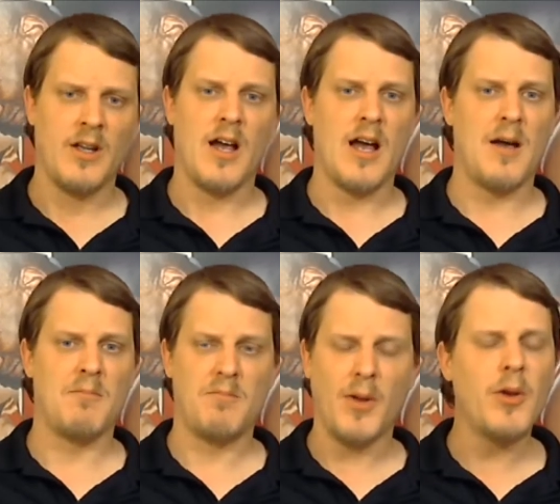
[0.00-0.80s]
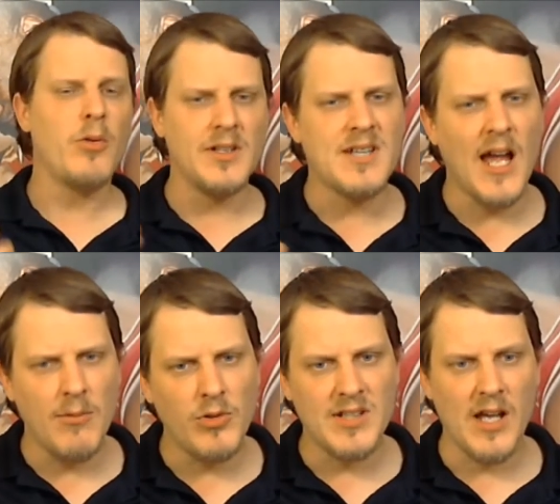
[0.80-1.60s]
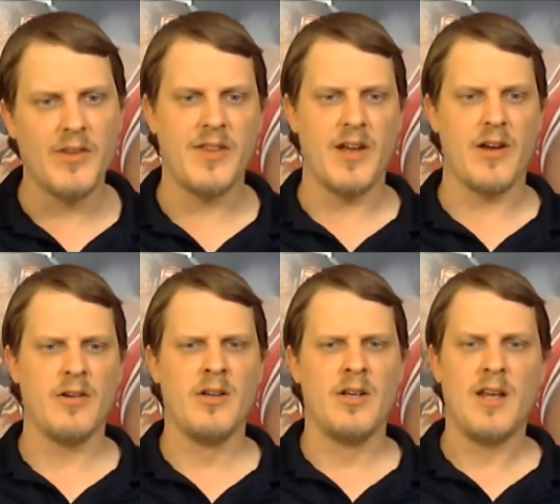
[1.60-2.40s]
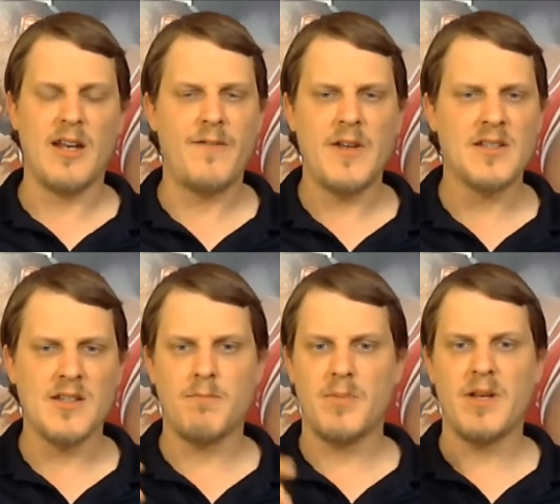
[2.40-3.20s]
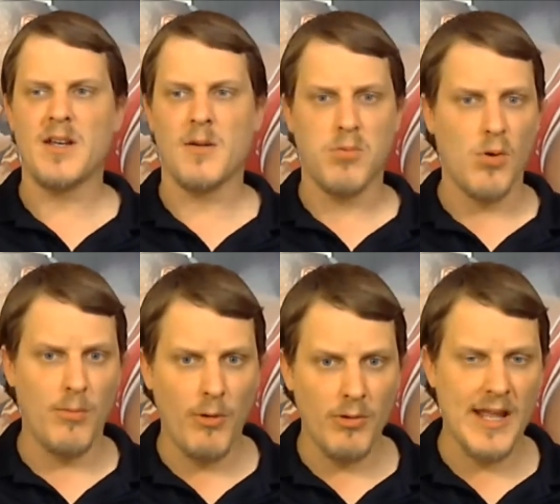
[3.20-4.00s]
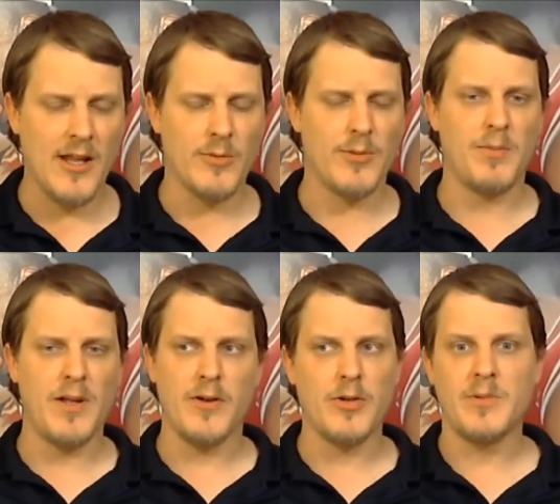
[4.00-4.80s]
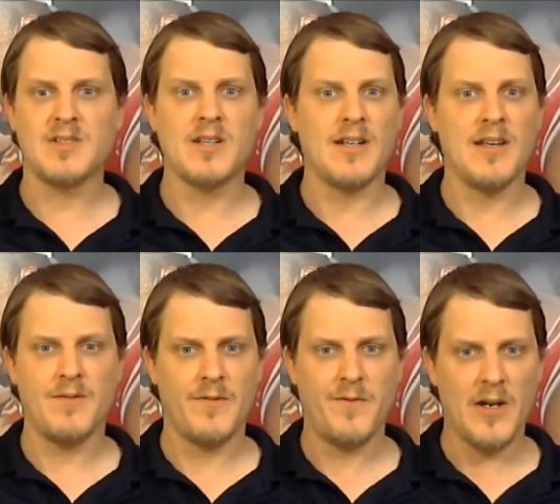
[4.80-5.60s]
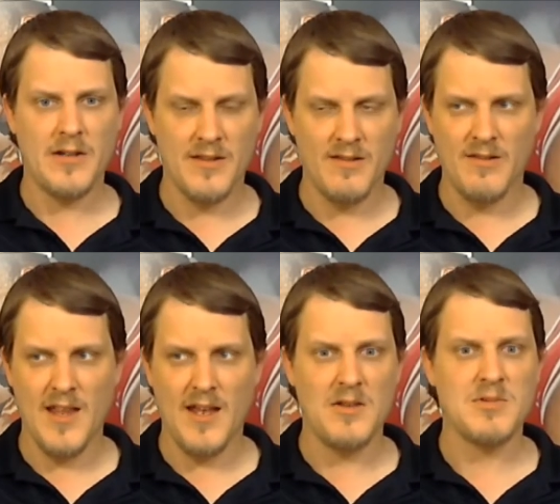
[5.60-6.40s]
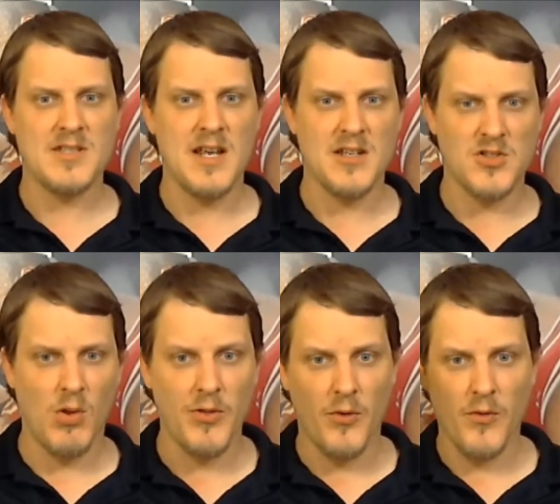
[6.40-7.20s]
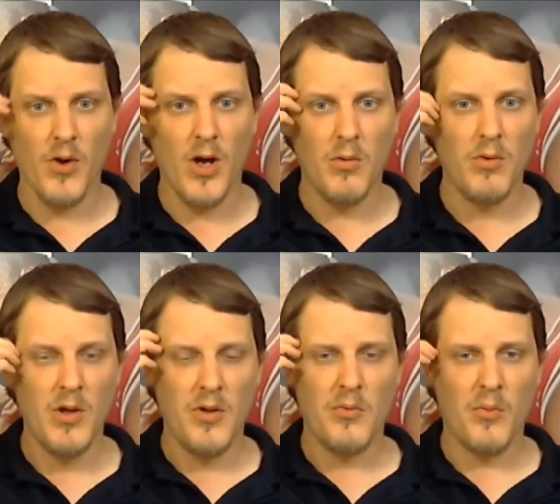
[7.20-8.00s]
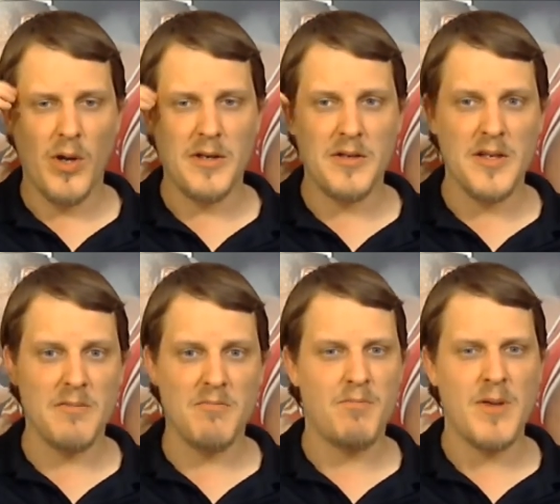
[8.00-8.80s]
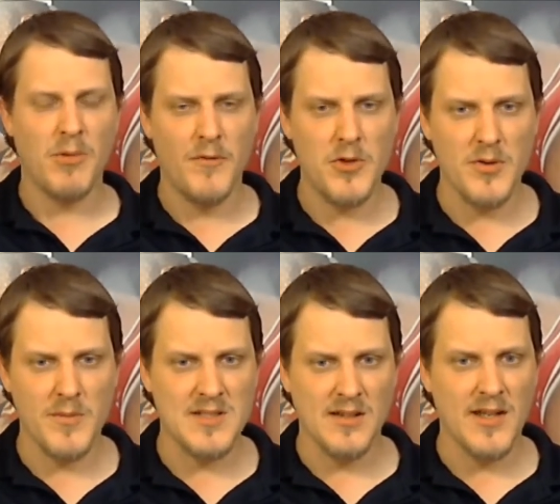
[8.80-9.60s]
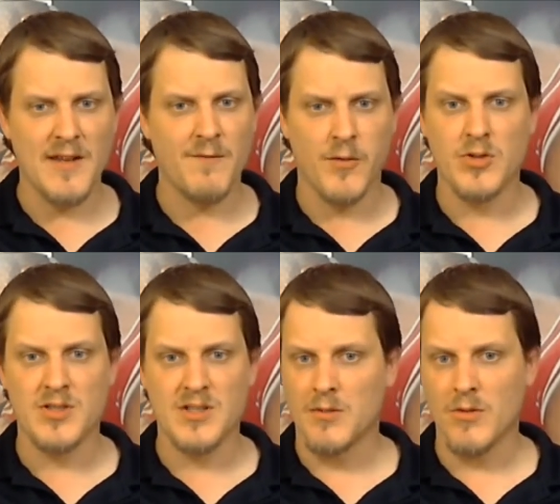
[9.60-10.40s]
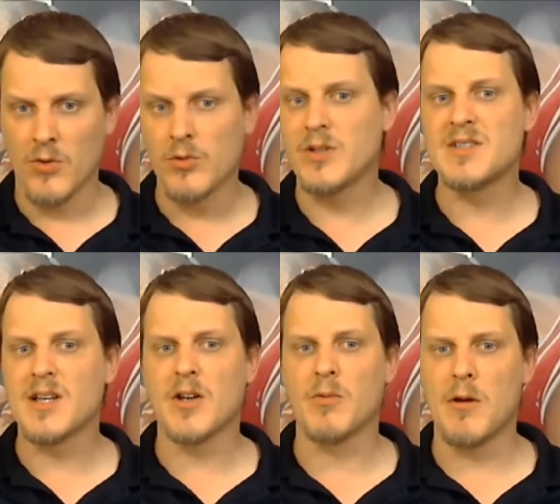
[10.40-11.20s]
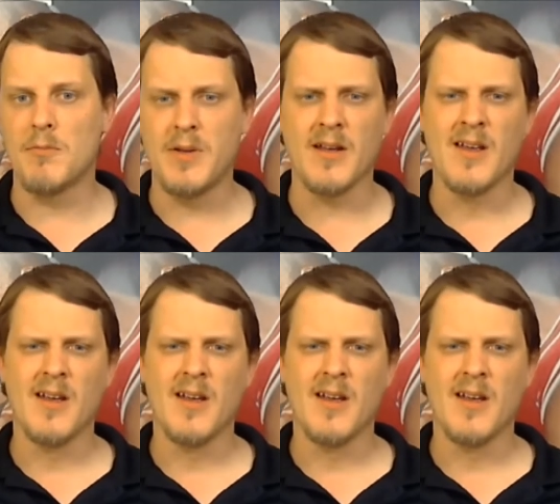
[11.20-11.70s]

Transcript: um, but only time will tell there. And if he ends up being a Pro Bowl caliber player, nobody's going to give a fuck that he was taken 12th overall when people viewed him as a late first to early second round pick.